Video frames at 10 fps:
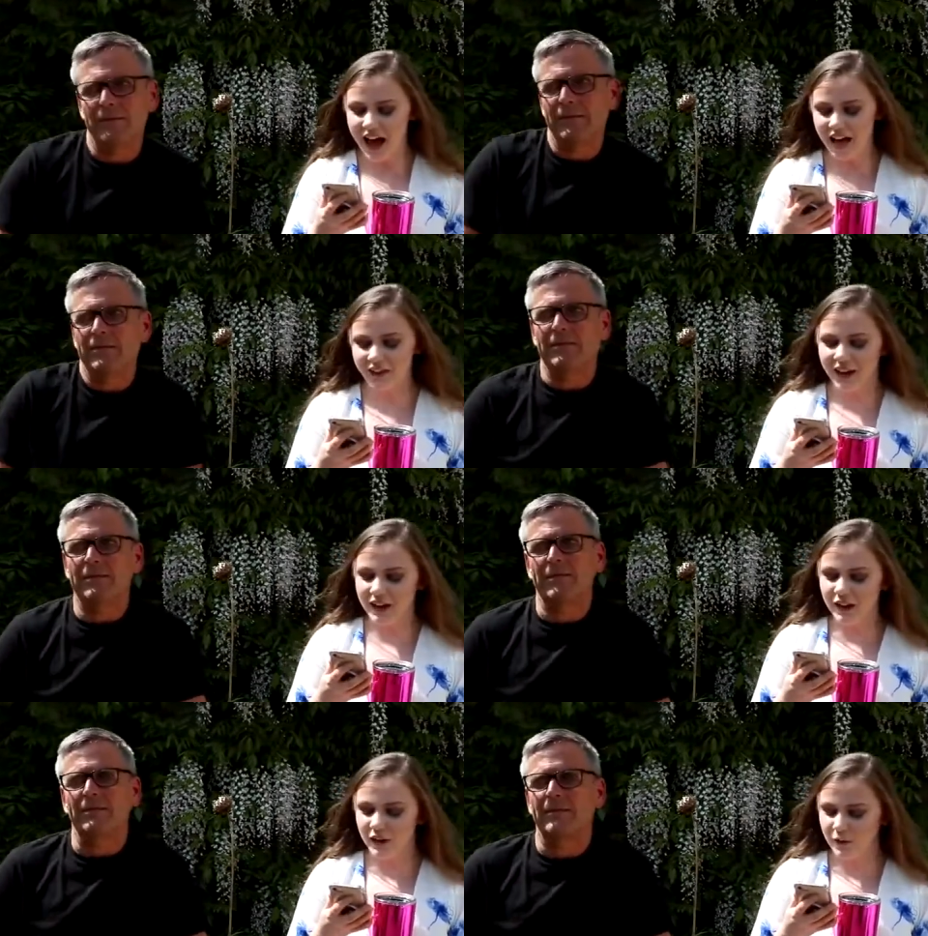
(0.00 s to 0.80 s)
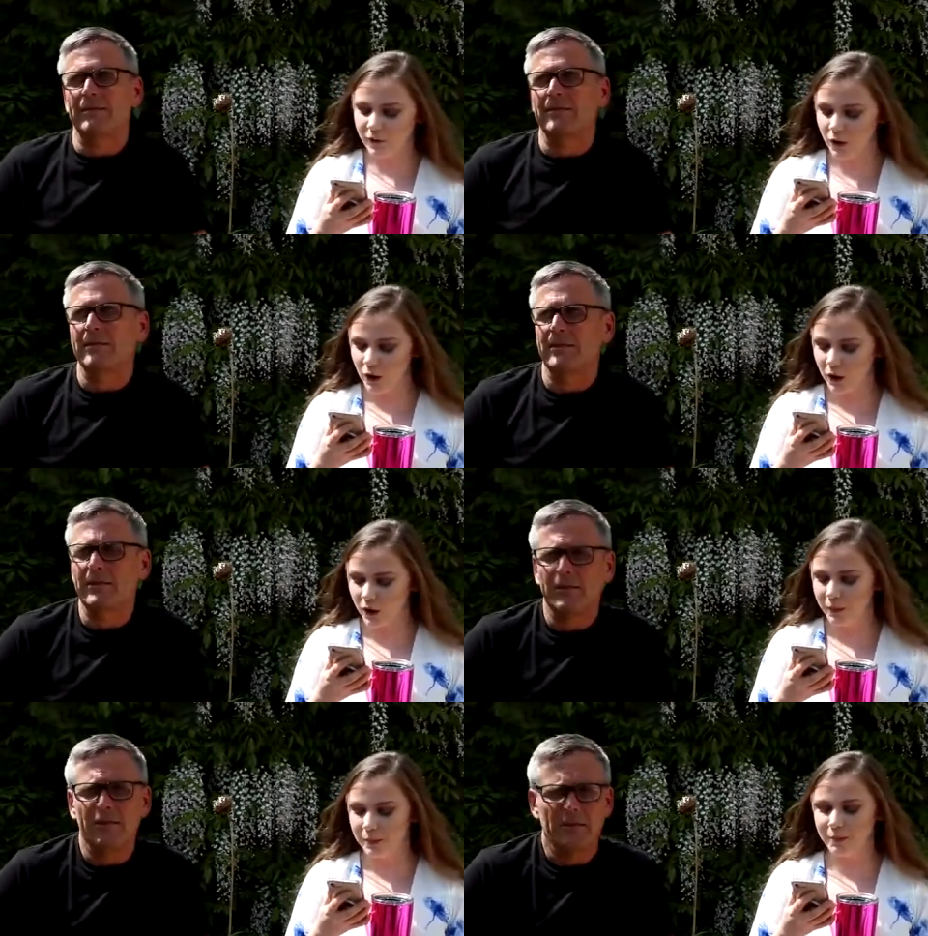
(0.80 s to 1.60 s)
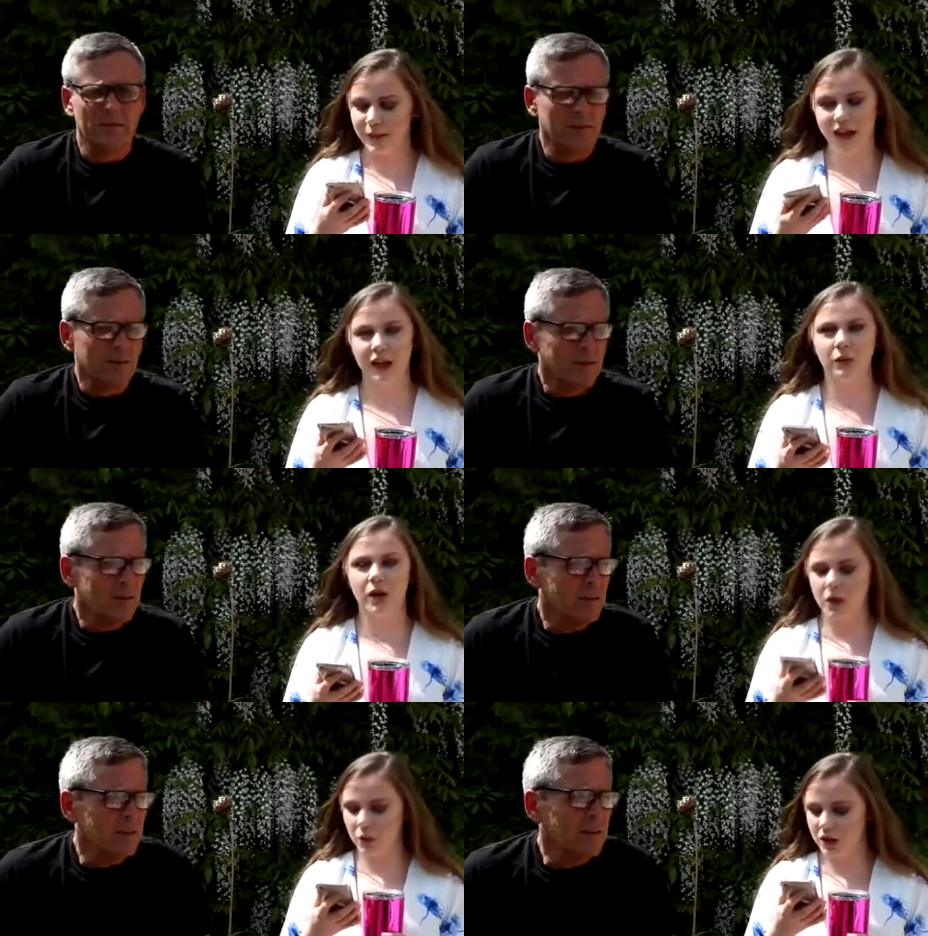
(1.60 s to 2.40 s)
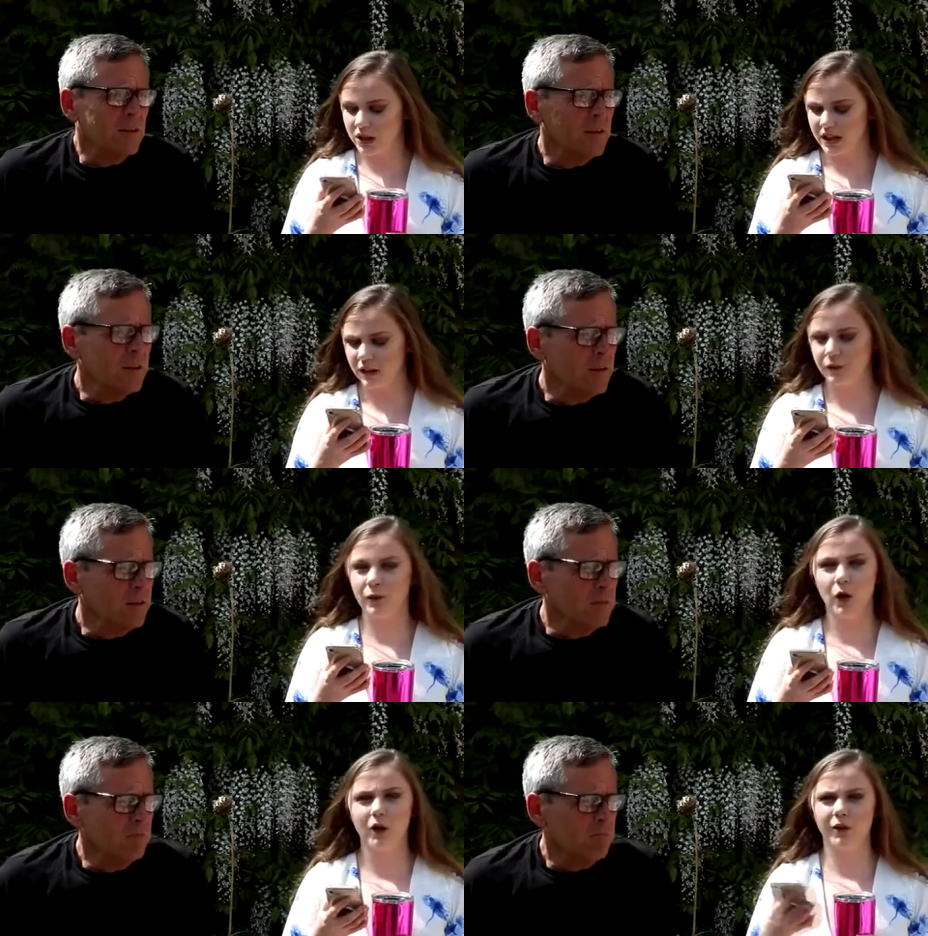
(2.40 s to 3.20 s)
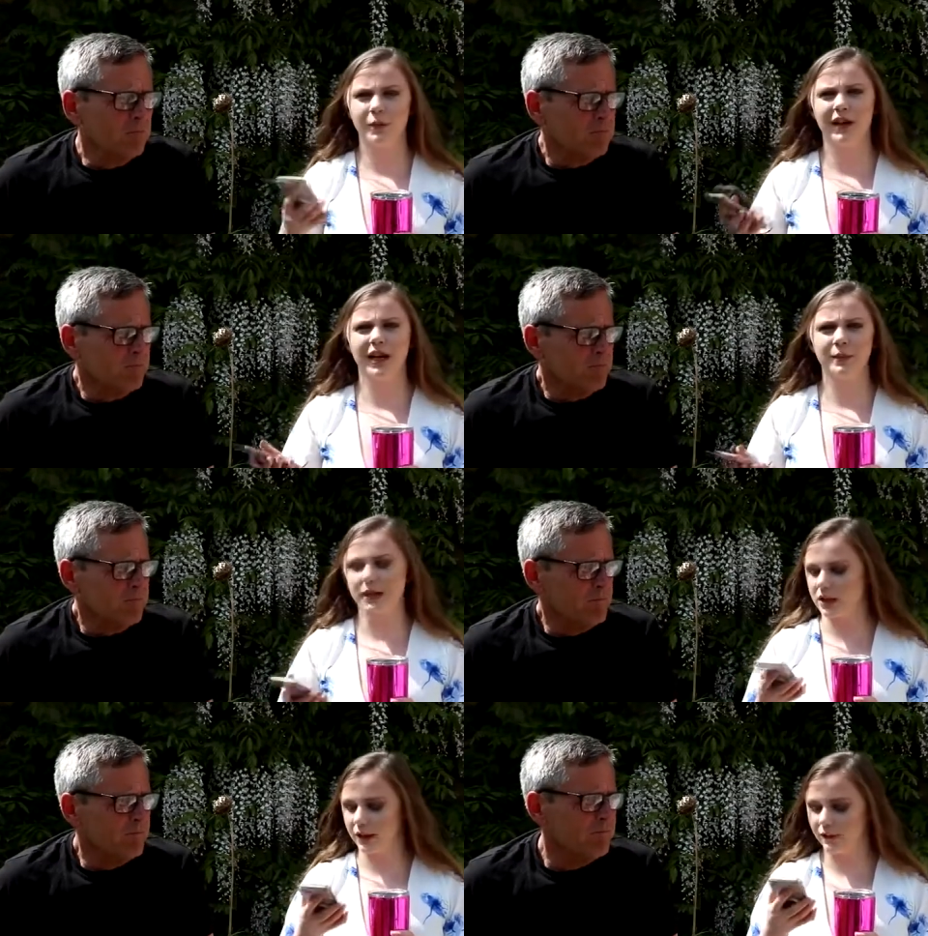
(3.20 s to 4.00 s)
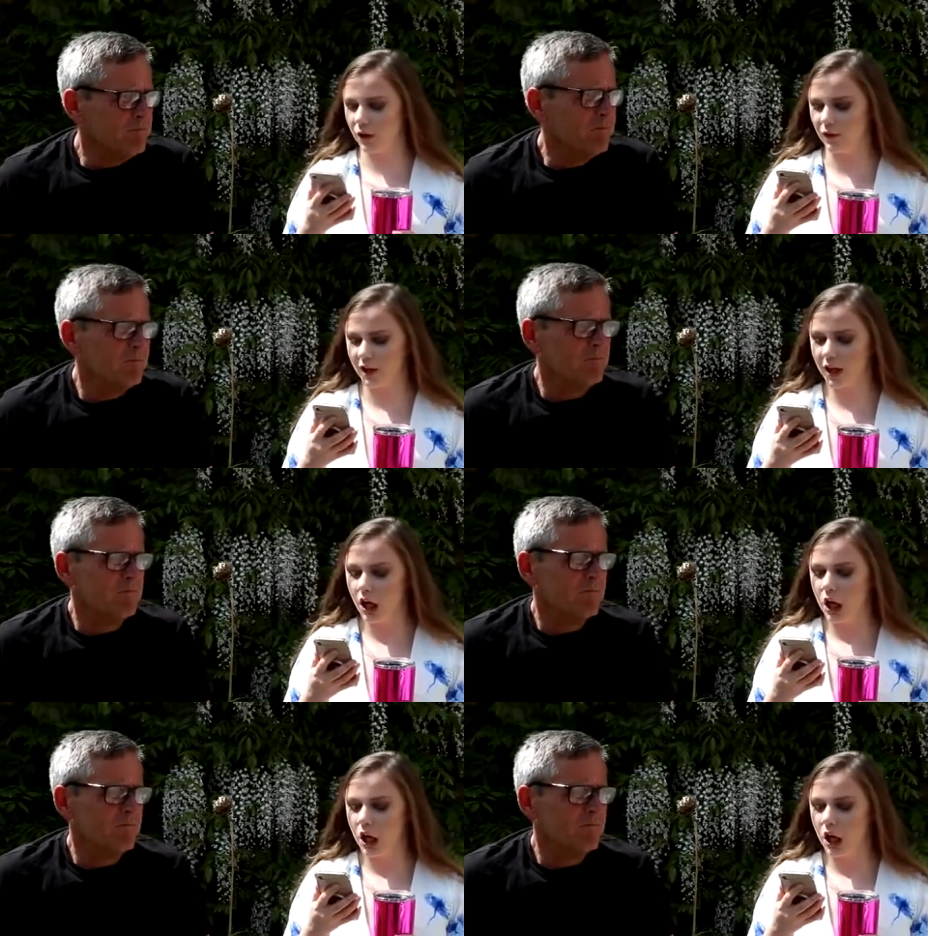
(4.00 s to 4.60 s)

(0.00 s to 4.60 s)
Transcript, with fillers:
Speaker 1: And then for me, which you said Flora, my name's actually Flora.